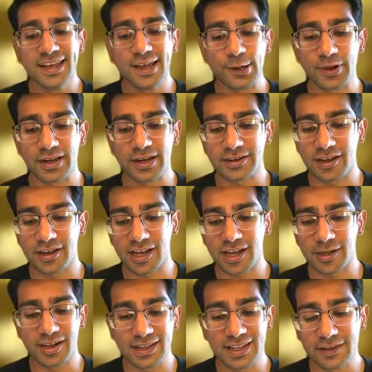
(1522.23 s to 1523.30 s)
We're going to talk
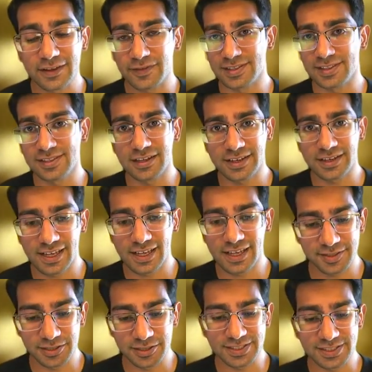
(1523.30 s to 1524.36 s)
about Glyph and
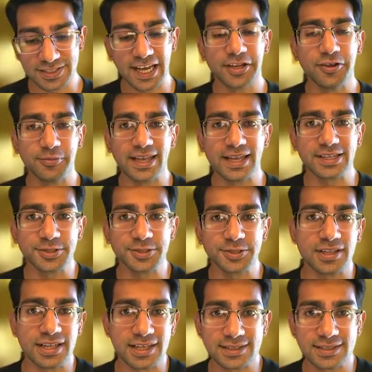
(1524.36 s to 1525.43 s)
Zondex on just how do you make
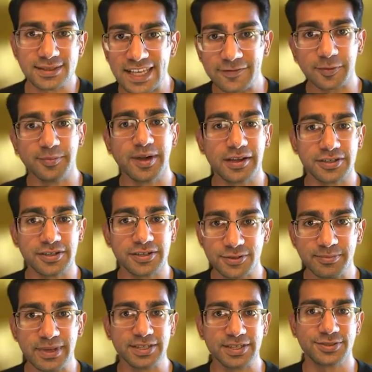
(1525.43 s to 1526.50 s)
tooling even better
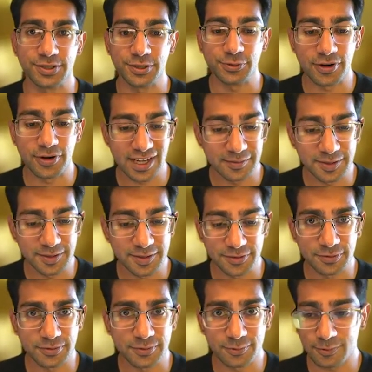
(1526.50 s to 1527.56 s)
to make sure you are able
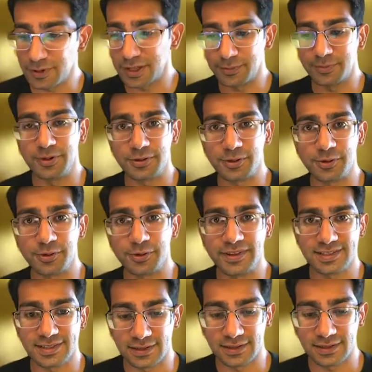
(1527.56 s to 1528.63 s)
to really build cool
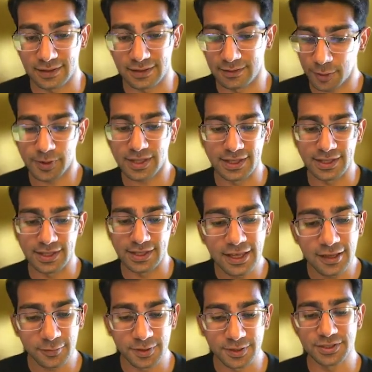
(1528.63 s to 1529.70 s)
things and quickly
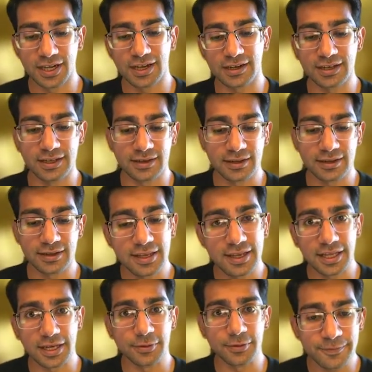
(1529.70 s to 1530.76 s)
with John and
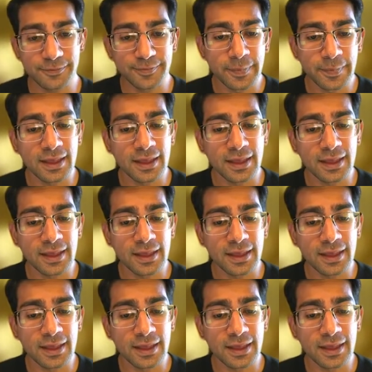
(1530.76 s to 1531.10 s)
Noah.